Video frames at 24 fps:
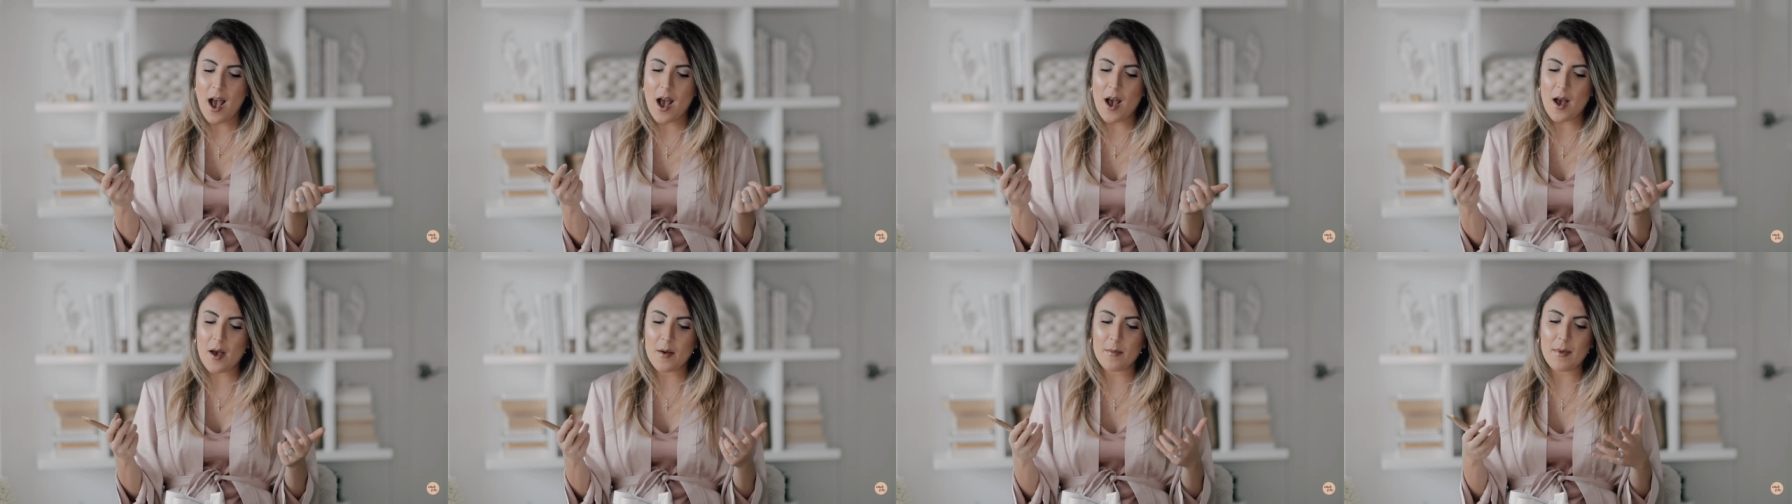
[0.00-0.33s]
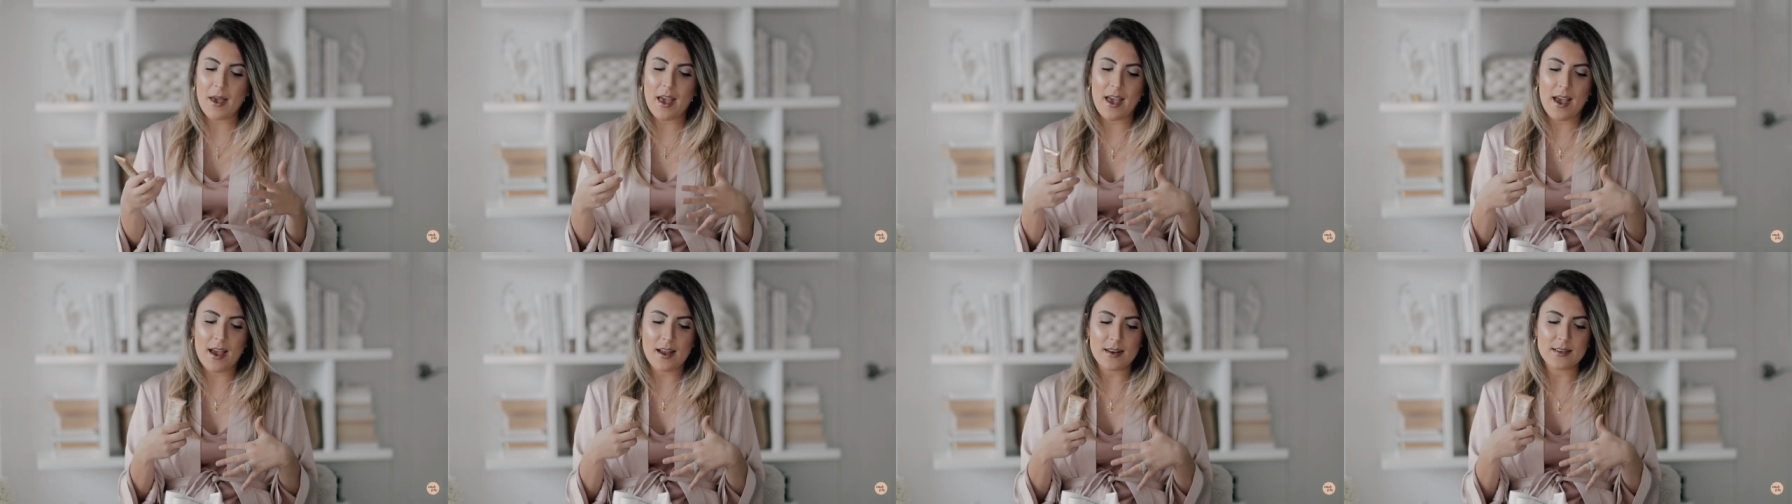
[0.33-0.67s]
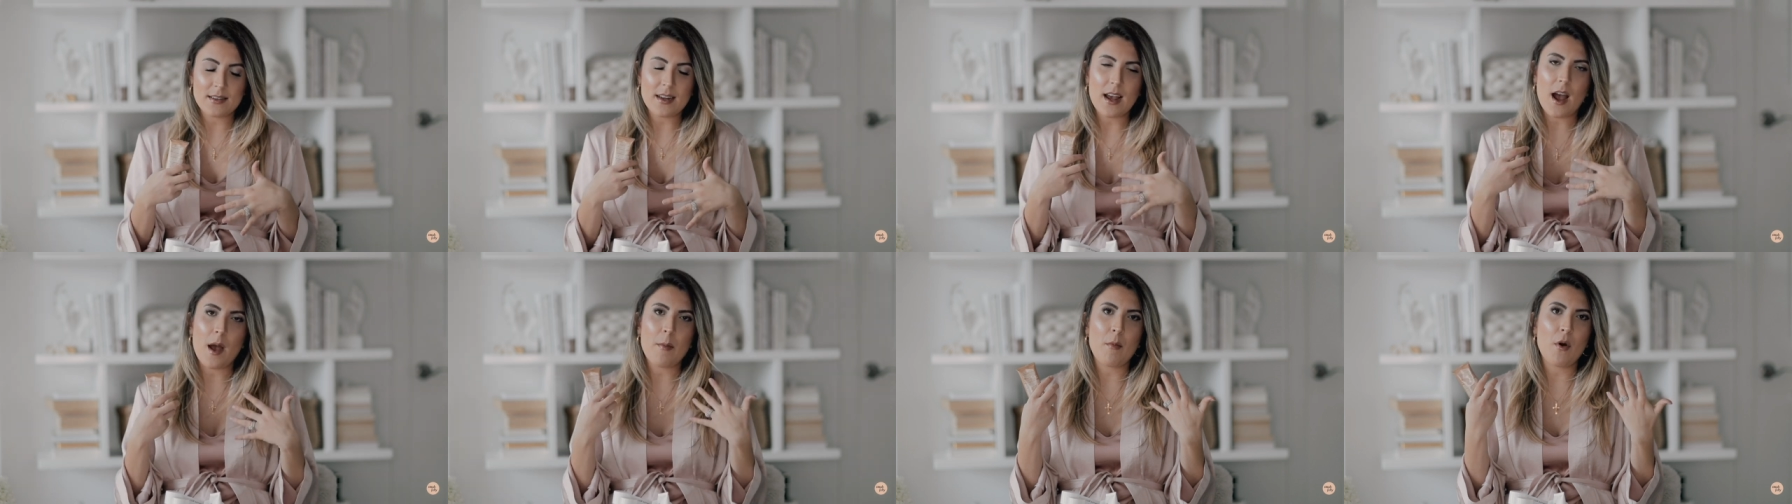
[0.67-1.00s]
Um,
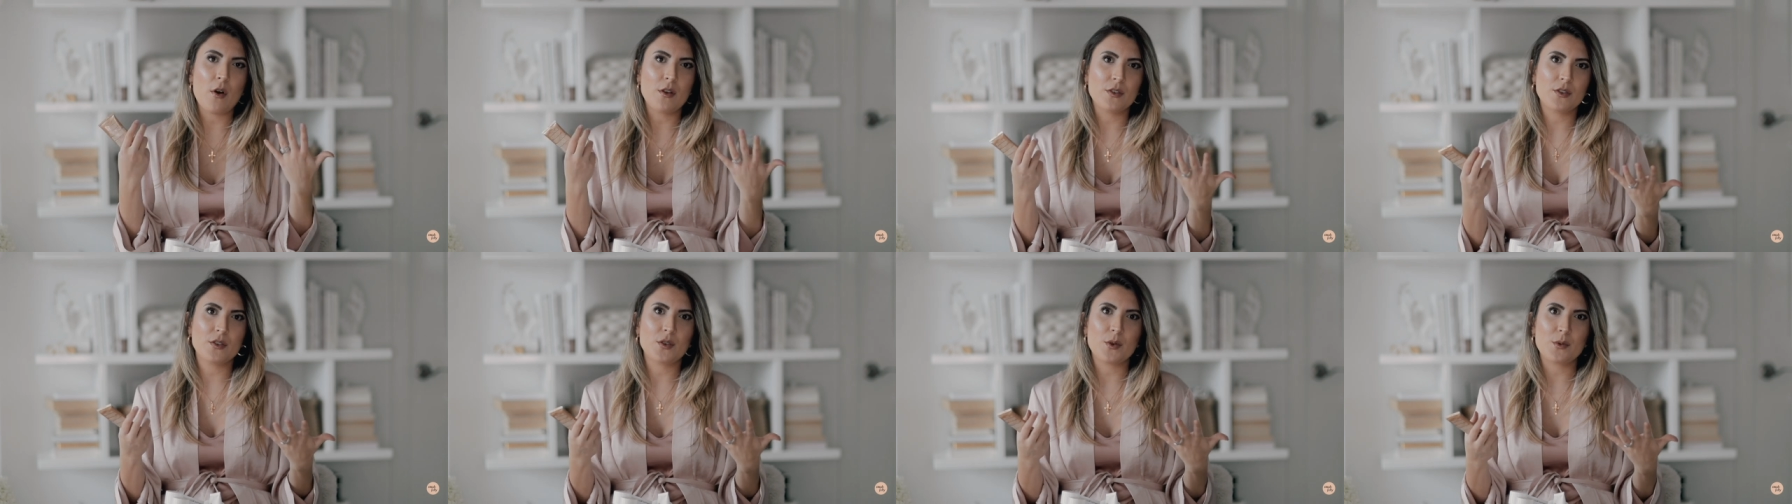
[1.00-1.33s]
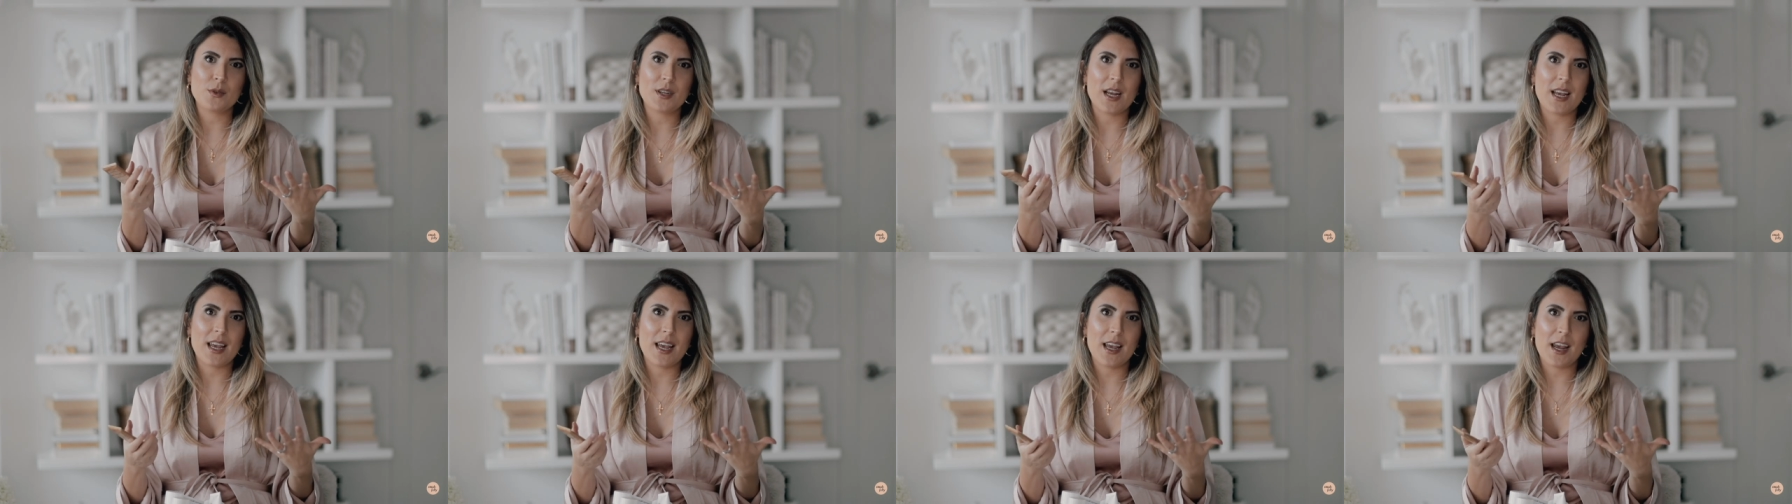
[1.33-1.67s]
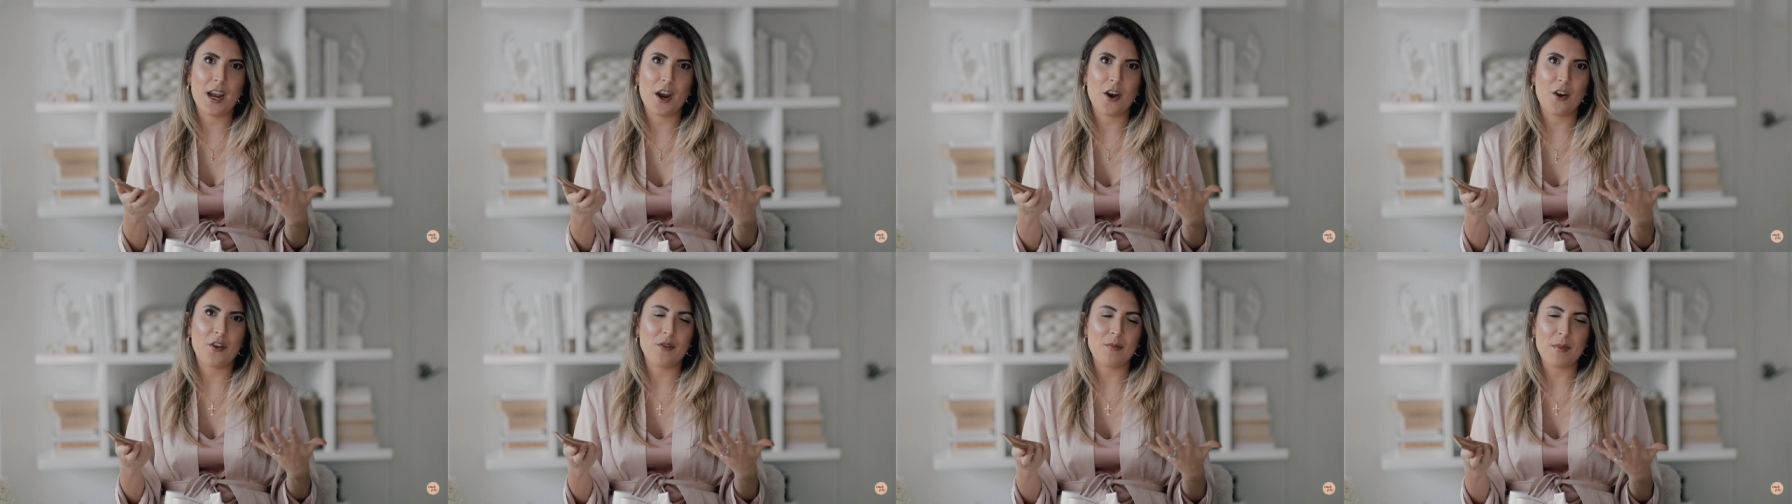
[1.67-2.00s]
and I'm also taking
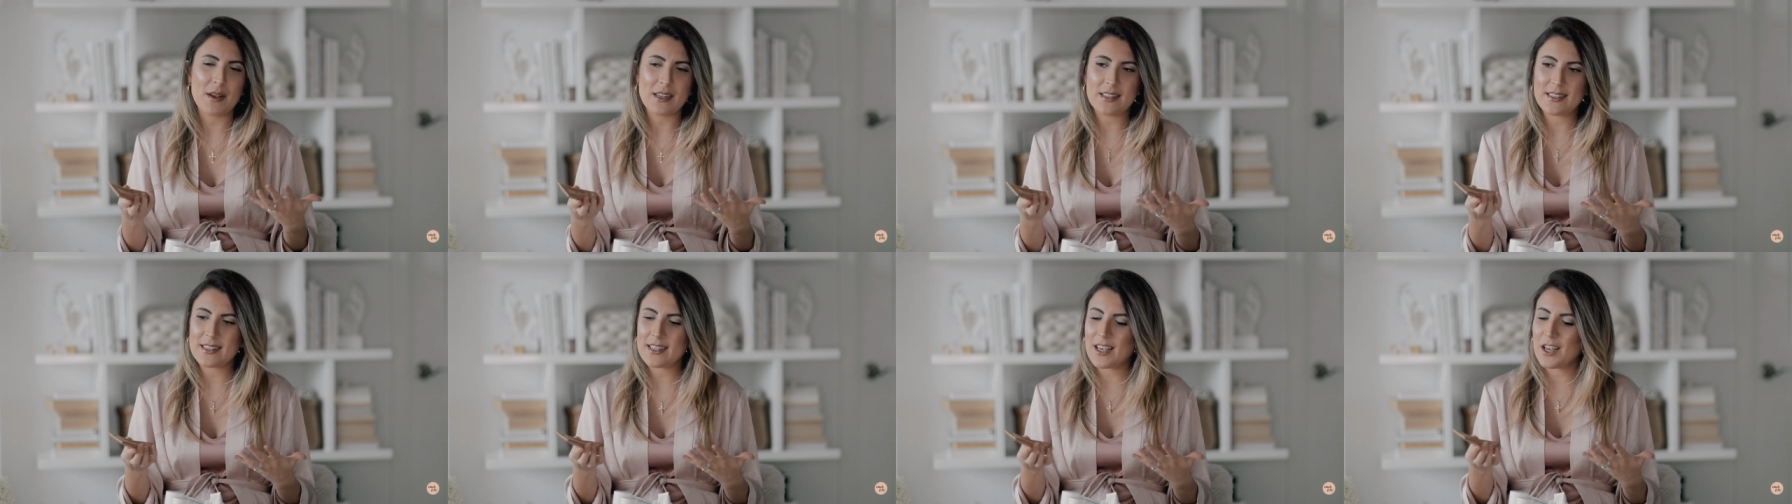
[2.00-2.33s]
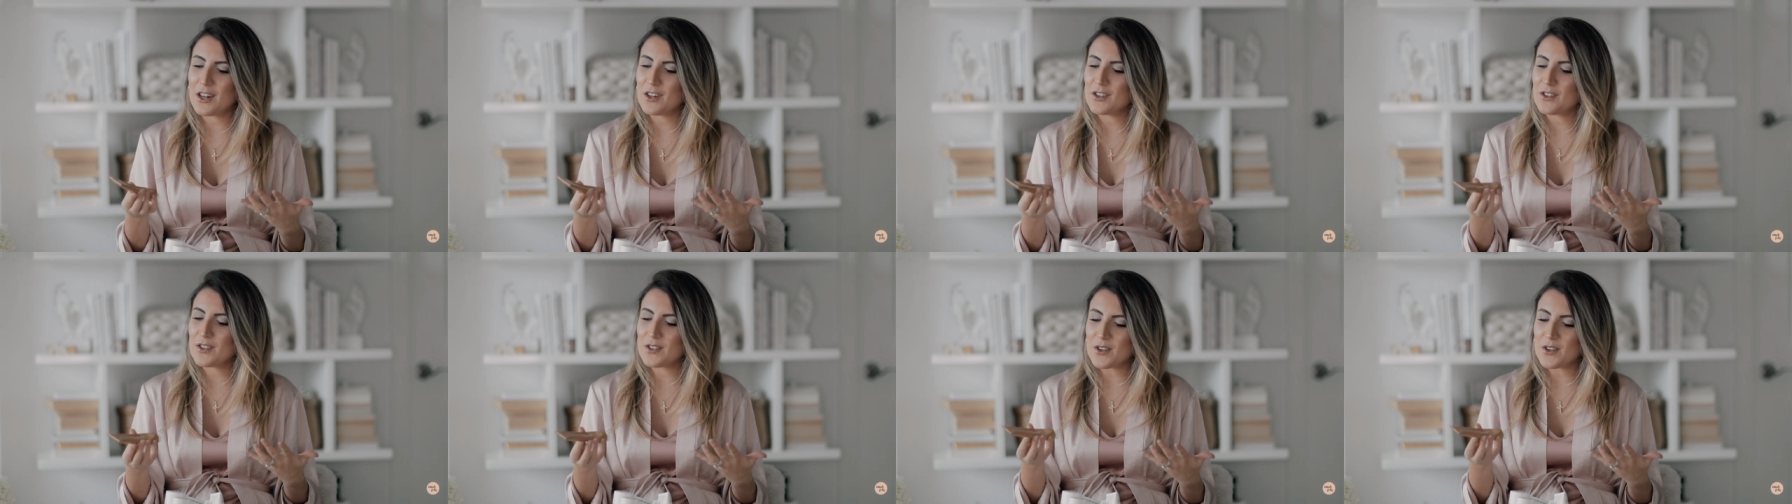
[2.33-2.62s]
care of my skin.